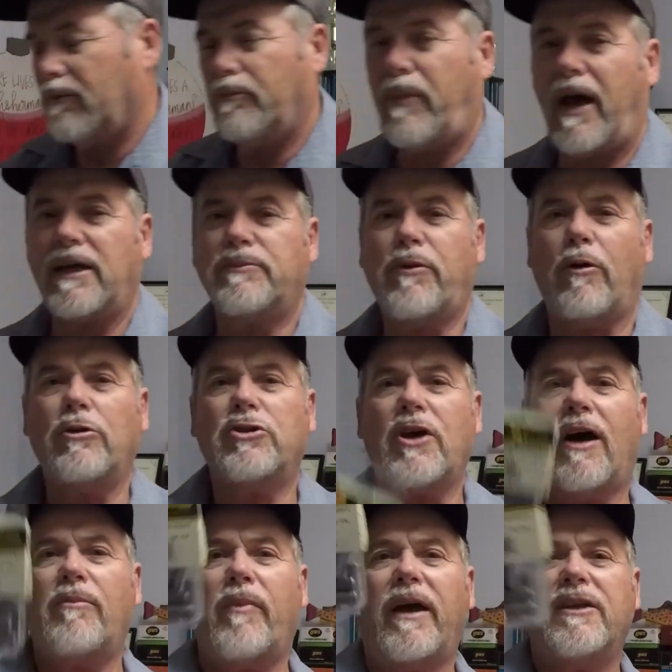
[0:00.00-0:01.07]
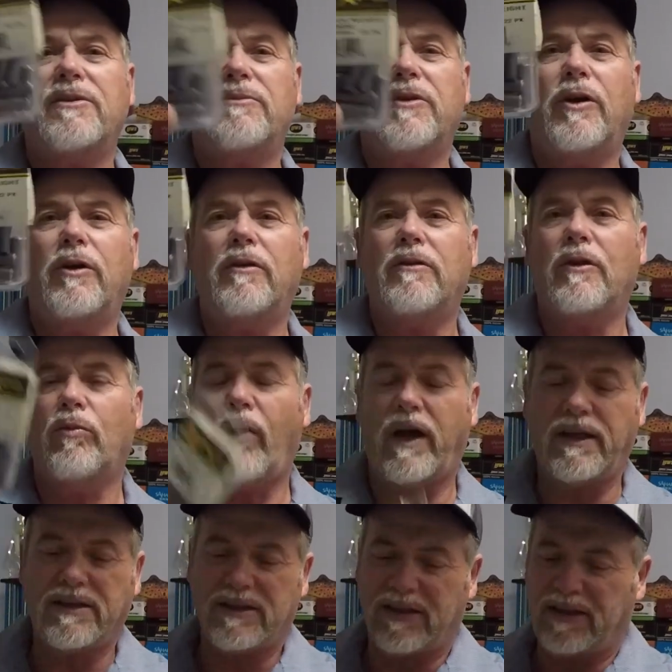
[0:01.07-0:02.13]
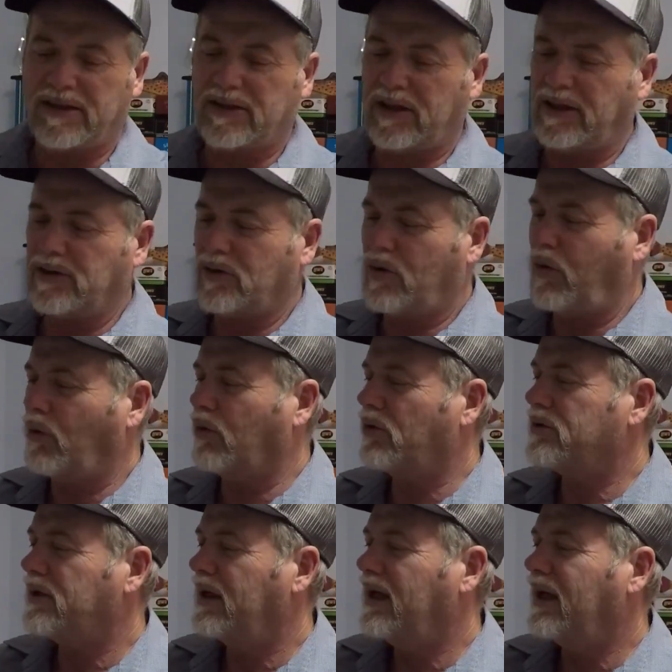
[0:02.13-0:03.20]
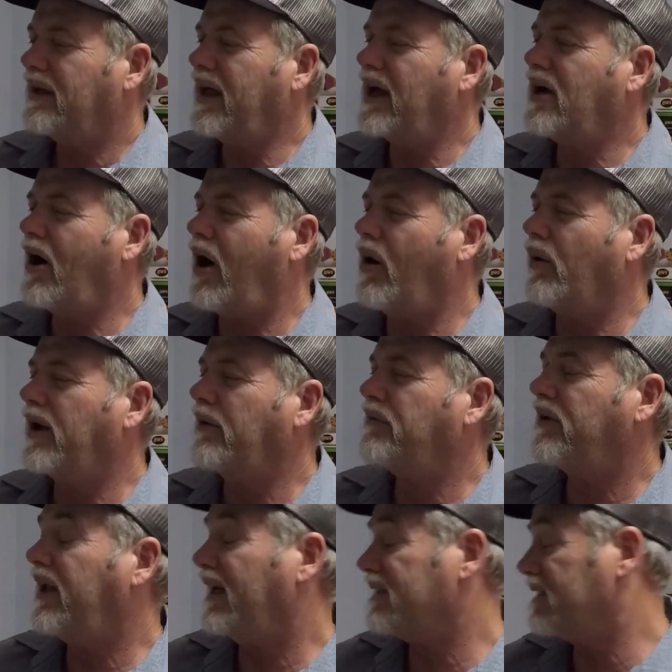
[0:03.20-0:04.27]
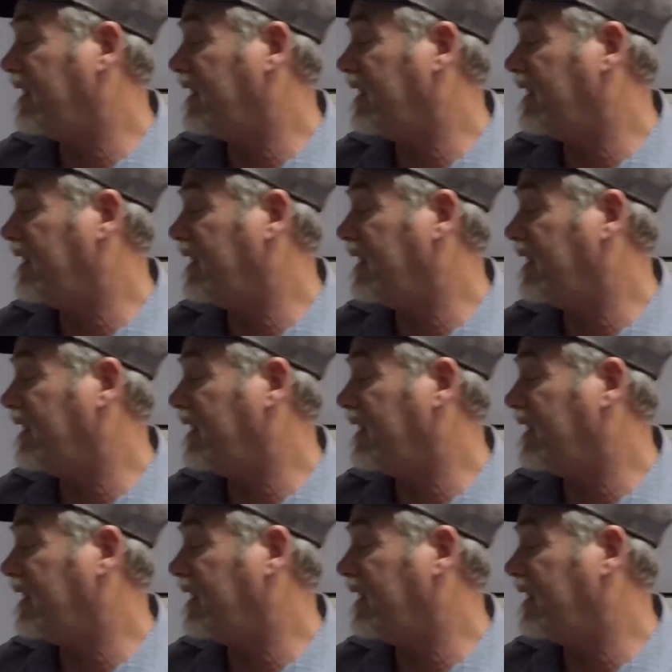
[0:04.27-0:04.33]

Bass Pro Shop makes them too, the weights. These are quarters. And they call it a finesse